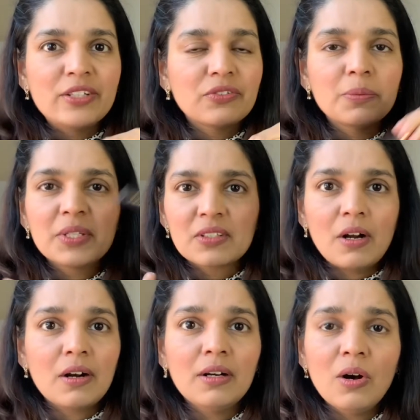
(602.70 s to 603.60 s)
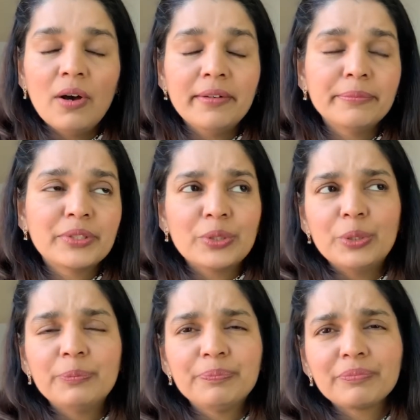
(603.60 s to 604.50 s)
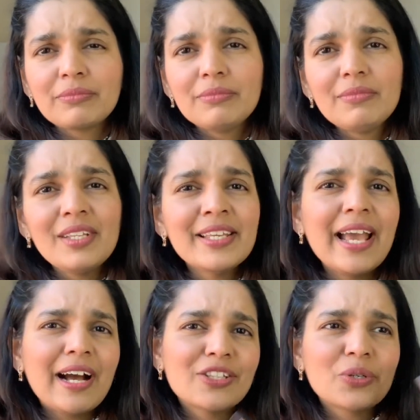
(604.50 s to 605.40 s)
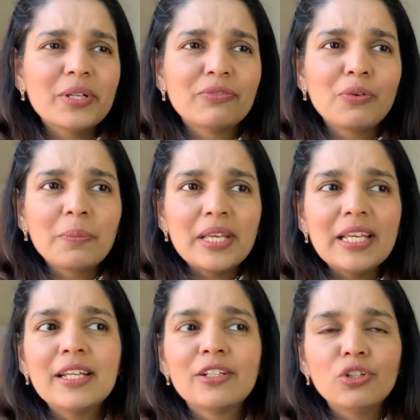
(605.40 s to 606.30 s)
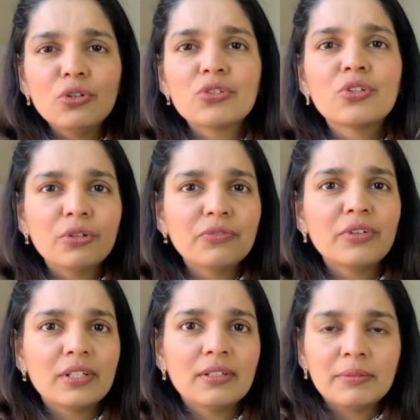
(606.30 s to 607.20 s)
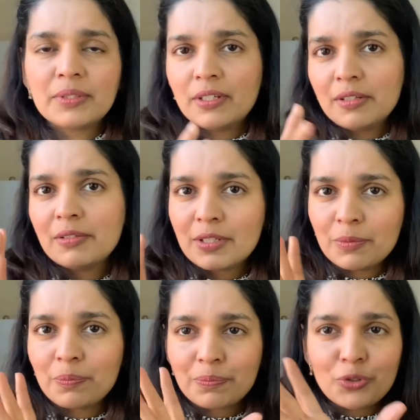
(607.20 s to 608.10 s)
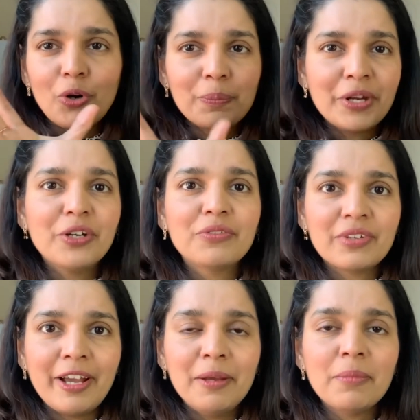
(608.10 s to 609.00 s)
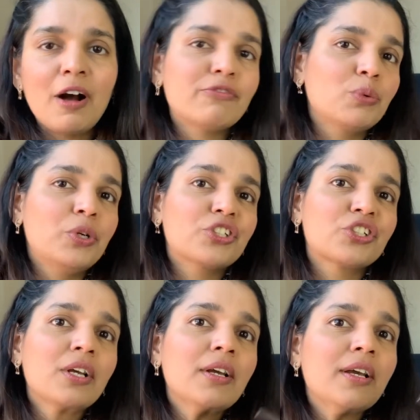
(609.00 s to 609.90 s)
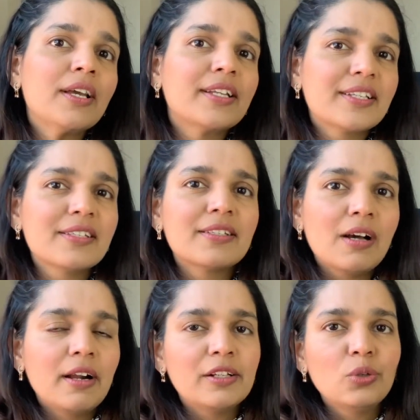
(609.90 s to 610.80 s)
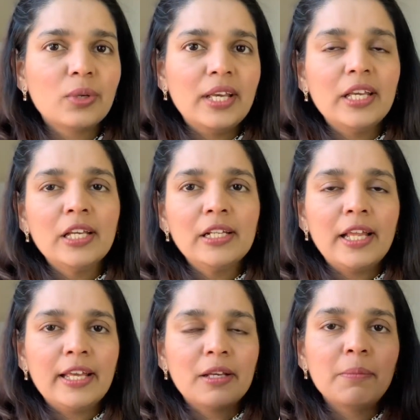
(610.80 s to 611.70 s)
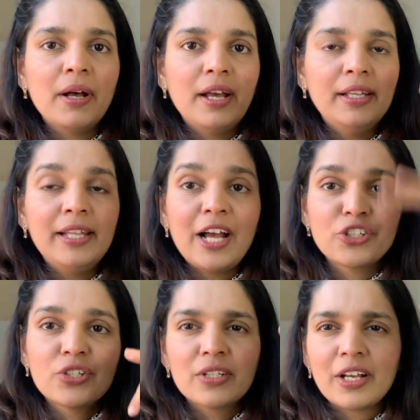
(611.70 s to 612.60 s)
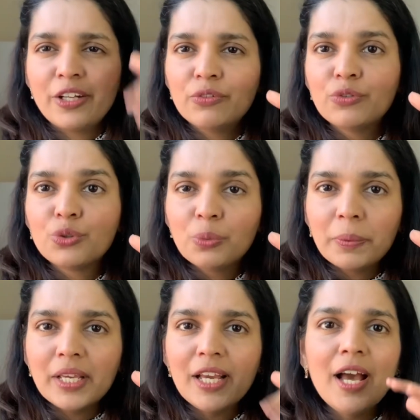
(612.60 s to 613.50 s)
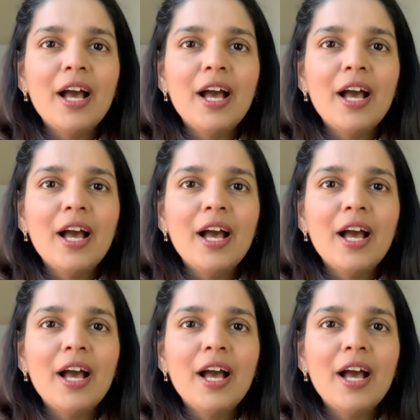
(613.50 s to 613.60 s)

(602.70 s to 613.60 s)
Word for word: of the mascara on. So yeah, so for me it looks good for a certain short period of time, after which it can start looking like my lashes are kind of droopy.